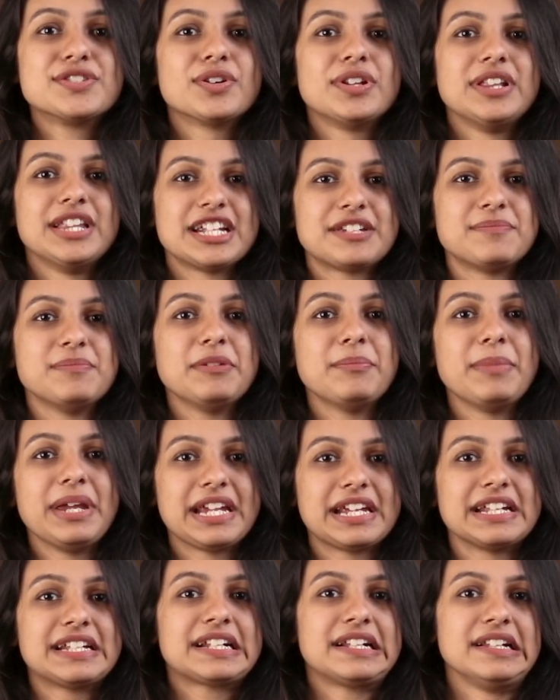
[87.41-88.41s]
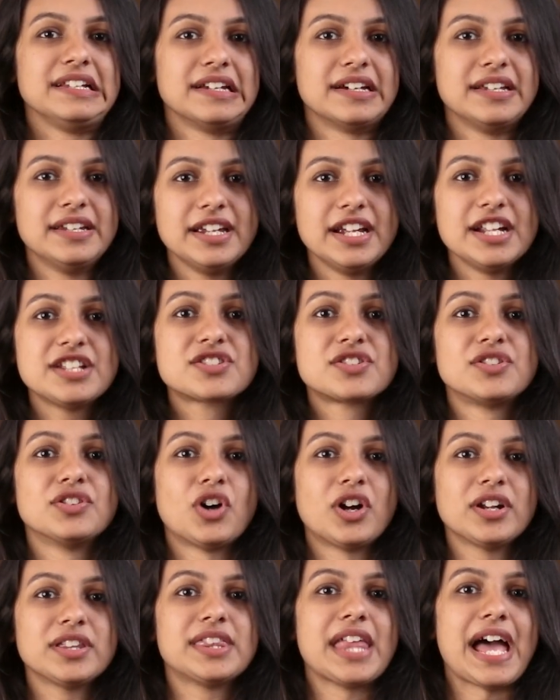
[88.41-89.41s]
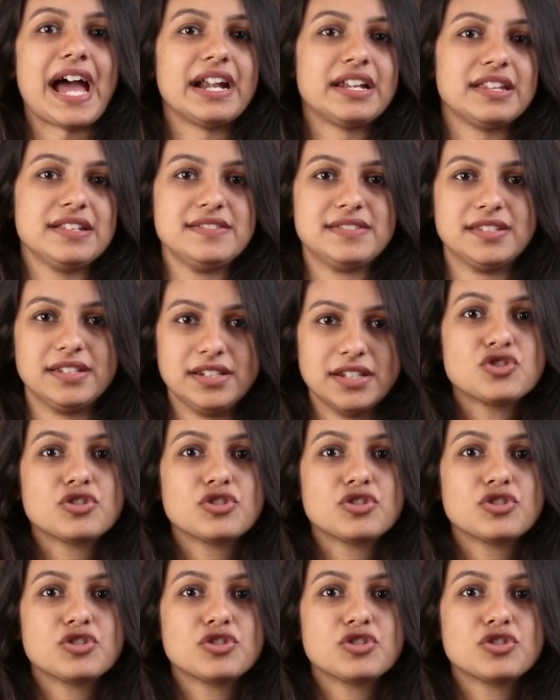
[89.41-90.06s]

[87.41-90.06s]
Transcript: So let me make it clear, it's not that easy.